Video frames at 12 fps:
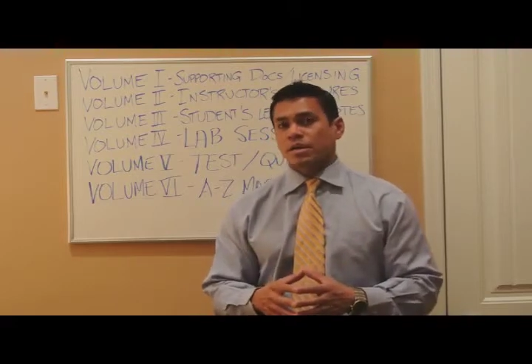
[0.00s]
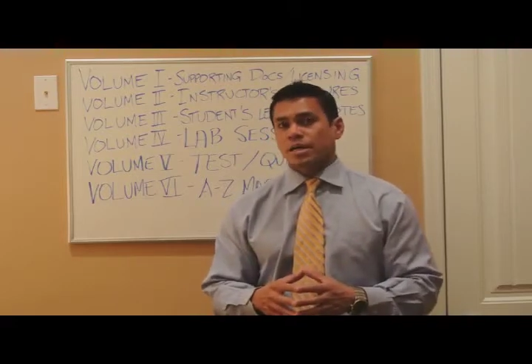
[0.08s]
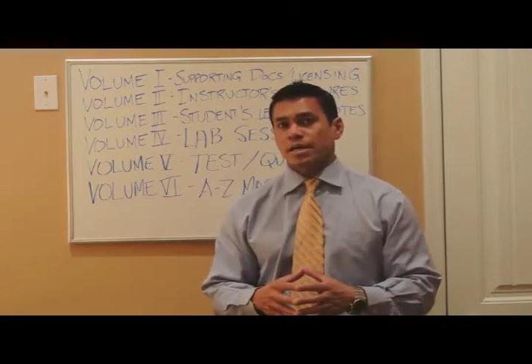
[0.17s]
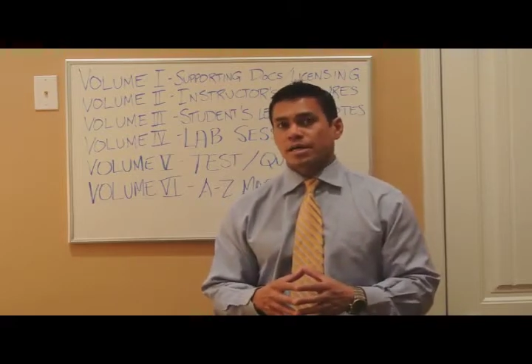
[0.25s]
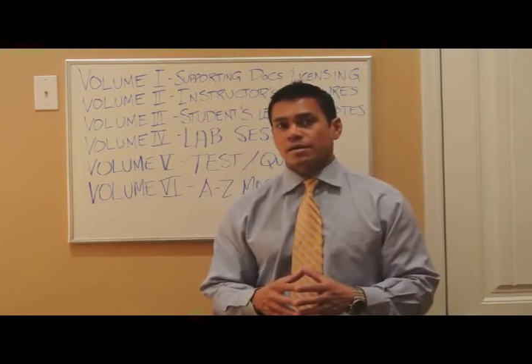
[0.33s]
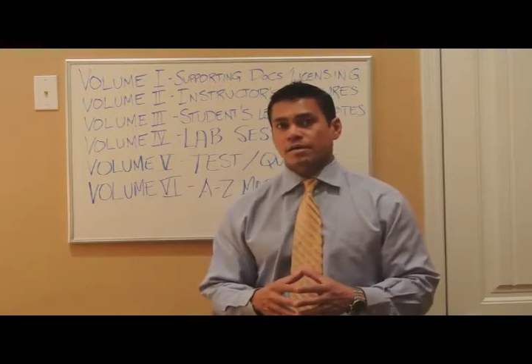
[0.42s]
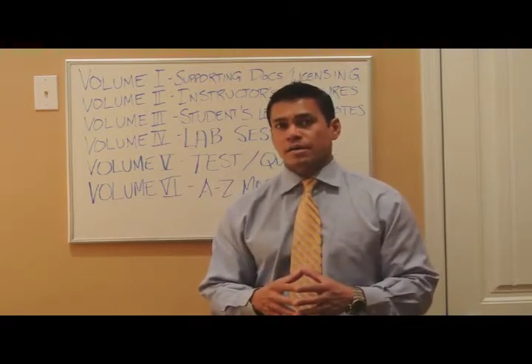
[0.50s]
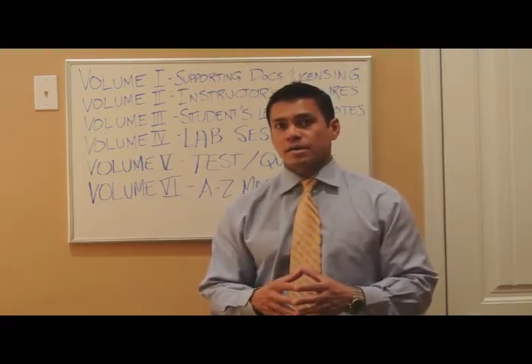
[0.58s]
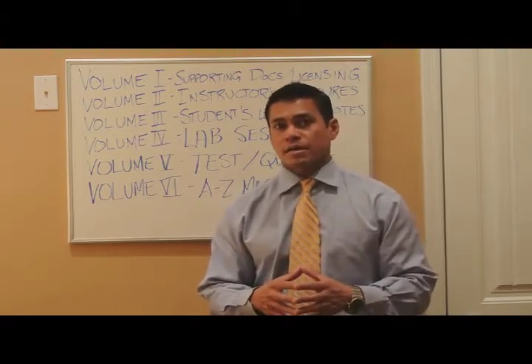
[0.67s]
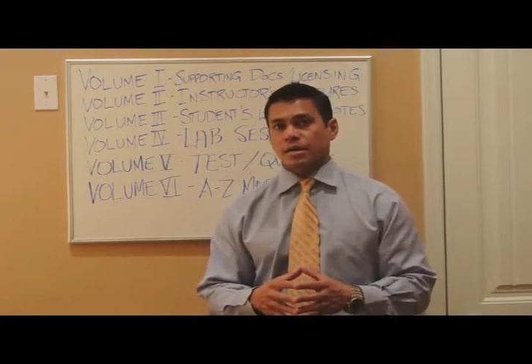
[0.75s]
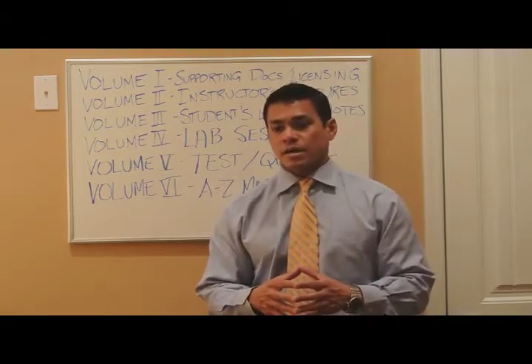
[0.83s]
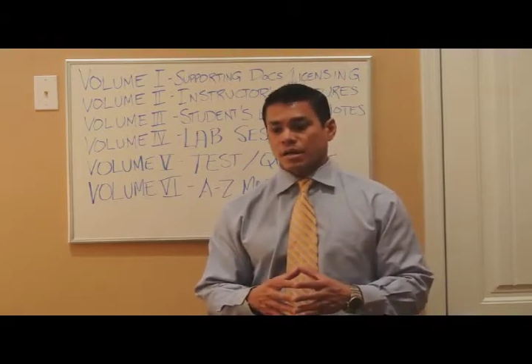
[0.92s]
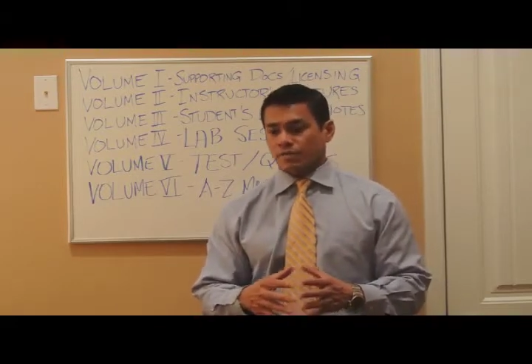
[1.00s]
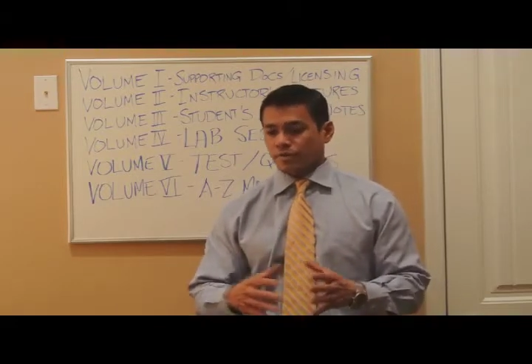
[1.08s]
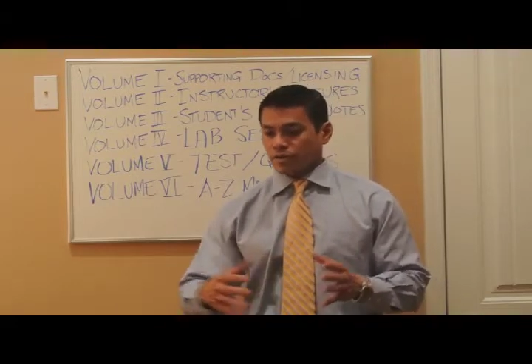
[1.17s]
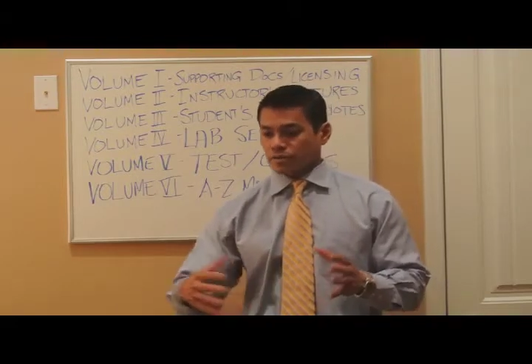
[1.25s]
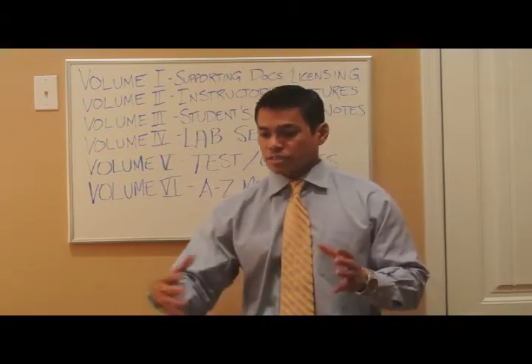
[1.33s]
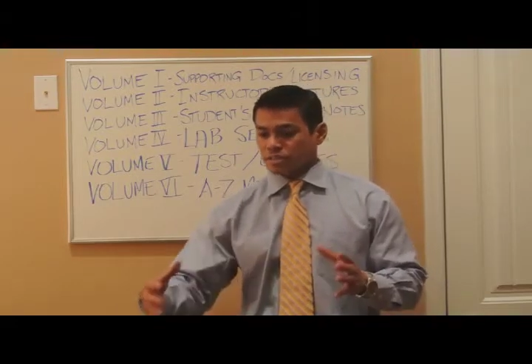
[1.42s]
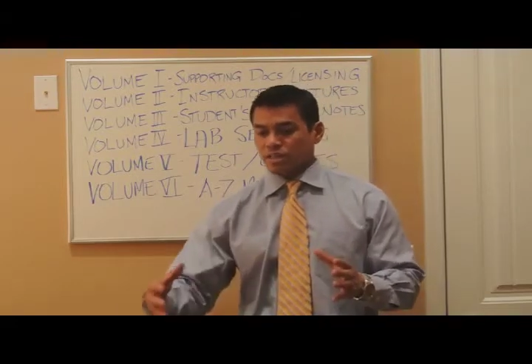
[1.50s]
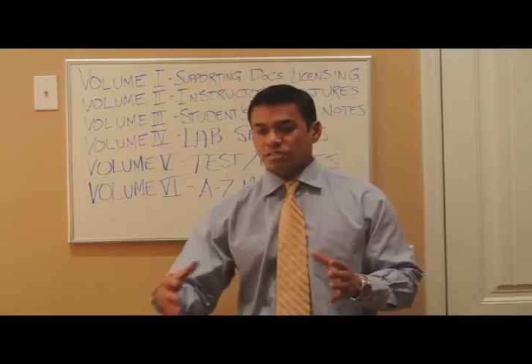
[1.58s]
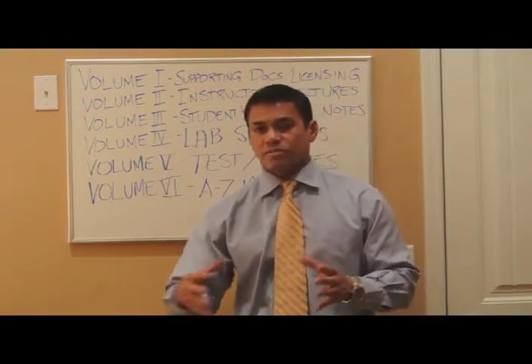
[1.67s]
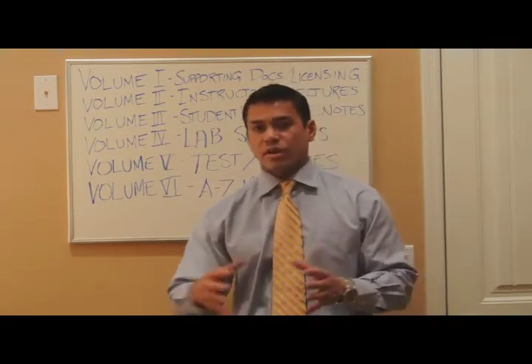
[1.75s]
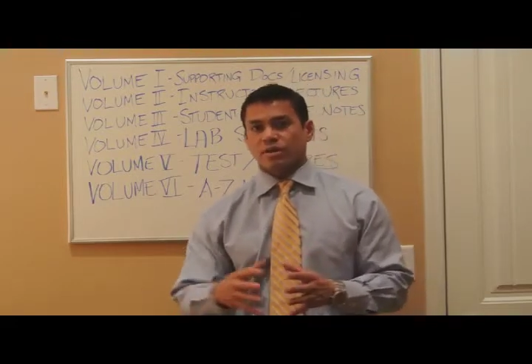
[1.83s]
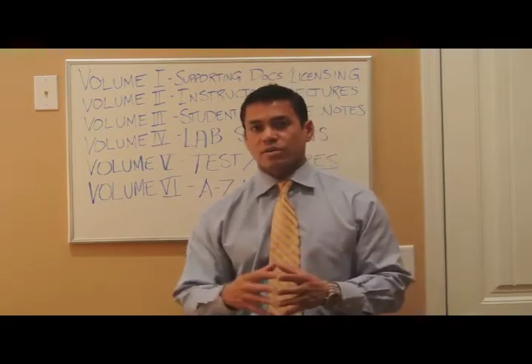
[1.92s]
of our
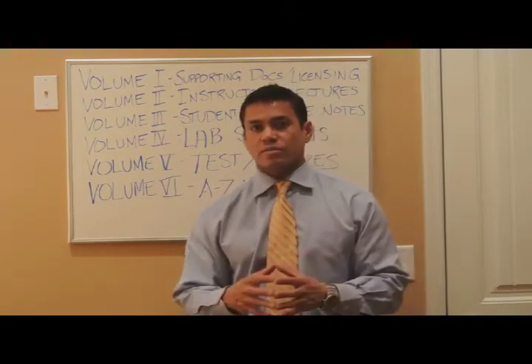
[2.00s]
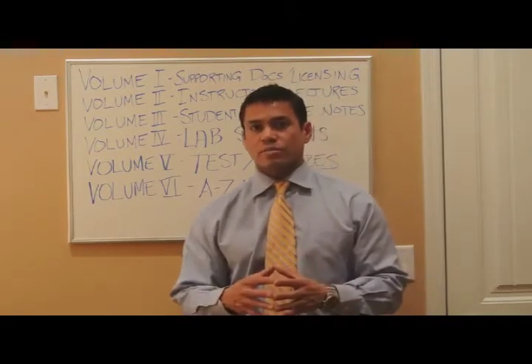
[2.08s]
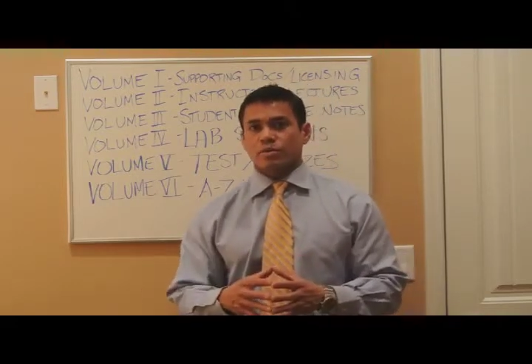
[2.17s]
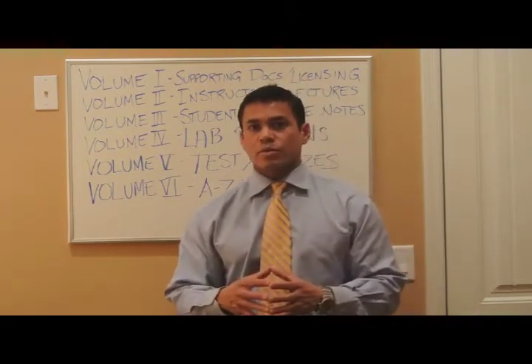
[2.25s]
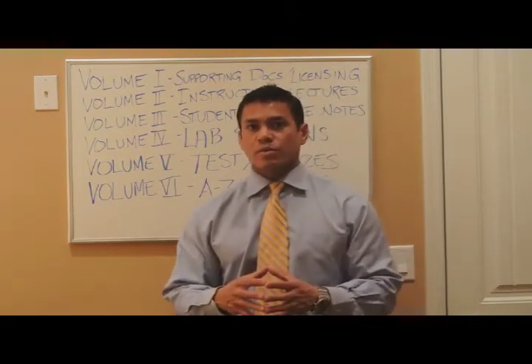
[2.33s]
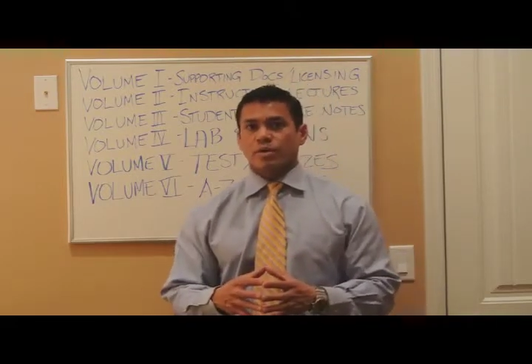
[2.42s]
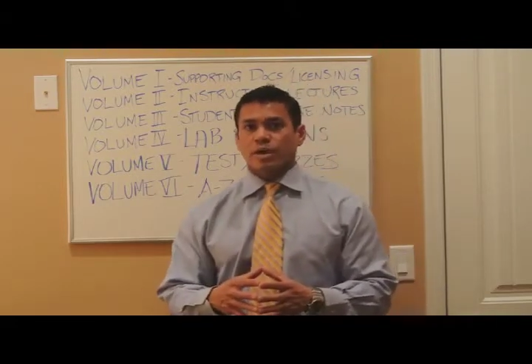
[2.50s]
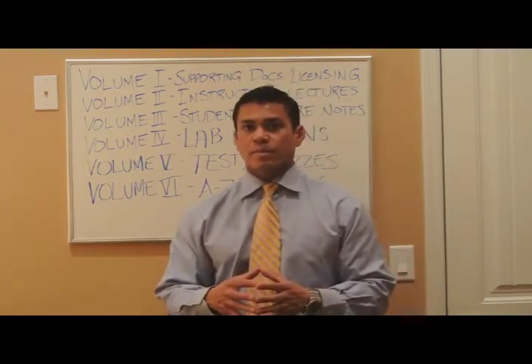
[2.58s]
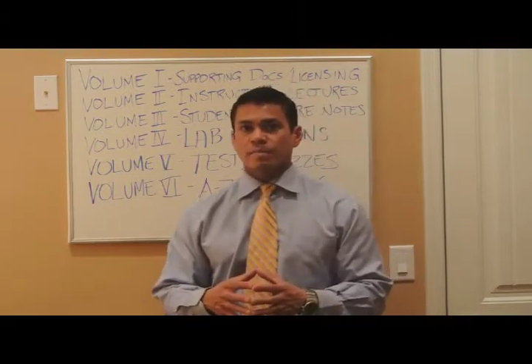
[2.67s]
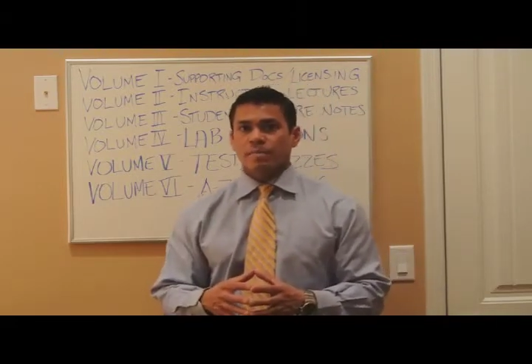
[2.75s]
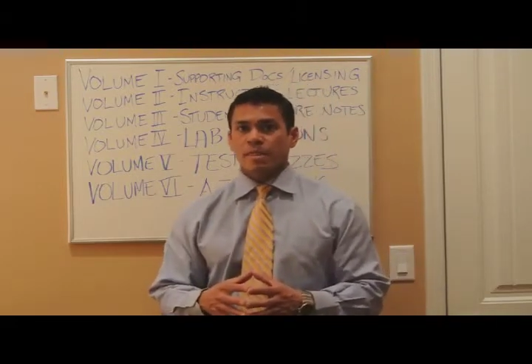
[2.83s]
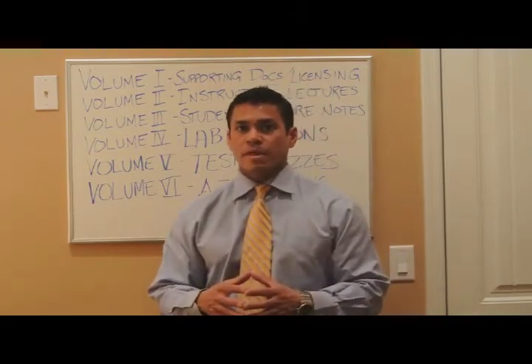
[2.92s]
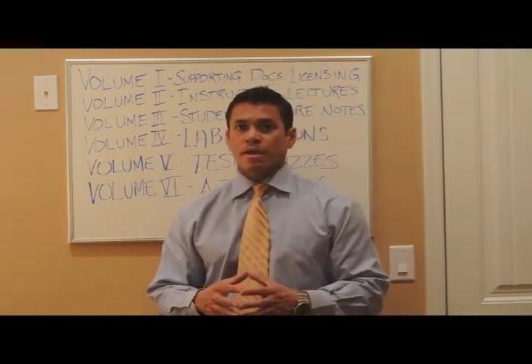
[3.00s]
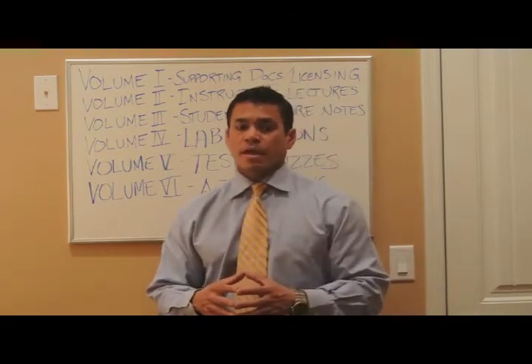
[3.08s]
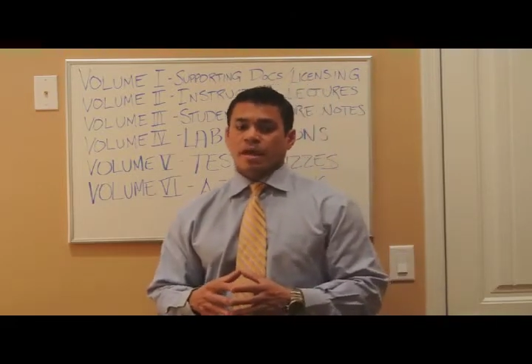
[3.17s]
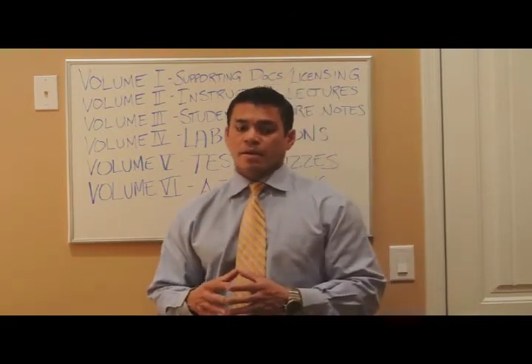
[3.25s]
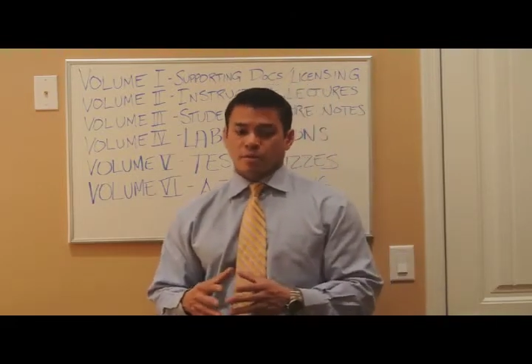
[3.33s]
6-volume program, and